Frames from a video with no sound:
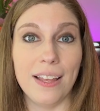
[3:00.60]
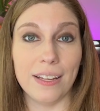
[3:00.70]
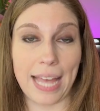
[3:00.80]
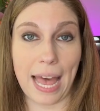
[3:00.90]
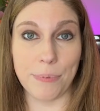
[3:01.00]

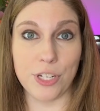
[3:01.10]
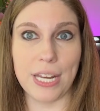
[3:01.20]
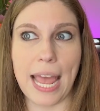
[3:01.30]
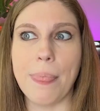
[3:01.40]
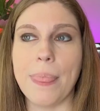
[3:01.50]

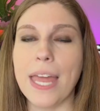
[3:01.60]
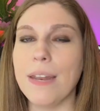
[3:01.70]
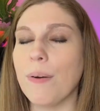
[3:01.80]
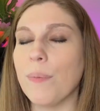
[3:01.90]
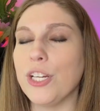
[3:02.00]
caption. And
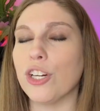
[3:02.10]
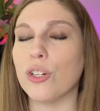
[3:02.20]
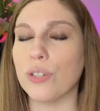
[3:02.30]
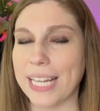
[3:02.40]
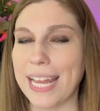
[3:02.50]
then when you're
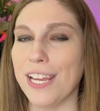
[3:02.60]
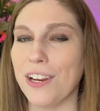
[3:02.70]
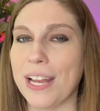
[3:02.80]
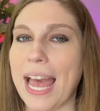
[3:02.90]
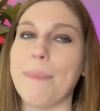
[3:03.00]
creating
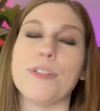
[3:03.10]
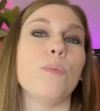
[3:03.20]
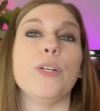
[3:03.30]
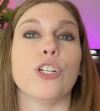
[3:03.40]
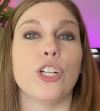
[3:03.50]
your
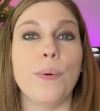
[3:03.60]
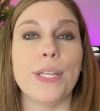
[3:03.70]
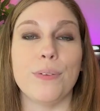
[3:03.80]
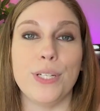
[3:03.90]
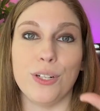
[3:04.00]
caption, when you're
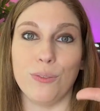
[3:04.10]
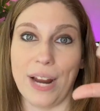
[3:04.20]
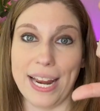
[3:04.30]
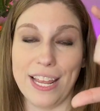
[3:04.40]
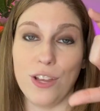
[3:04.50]
going through and you're
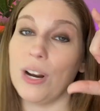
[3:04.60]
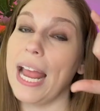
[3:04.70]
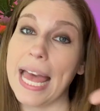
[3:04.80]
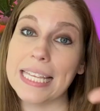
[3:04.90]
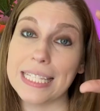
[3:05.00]
writing your
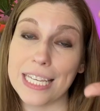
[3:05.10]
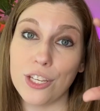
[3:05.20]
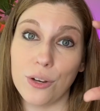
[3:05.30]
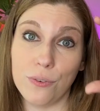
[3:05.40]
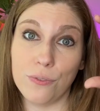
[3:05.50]

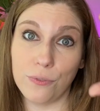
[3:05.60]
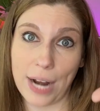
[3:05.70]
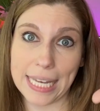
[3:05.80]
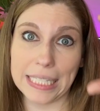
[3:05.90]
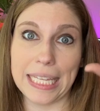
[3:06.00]

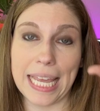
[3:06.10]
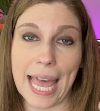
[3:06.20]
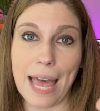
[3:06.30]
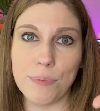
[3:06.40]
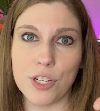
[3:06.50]
SEO-friendly
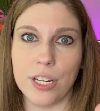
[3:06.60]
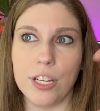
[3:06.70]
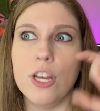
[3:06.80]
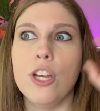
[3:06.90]
caption,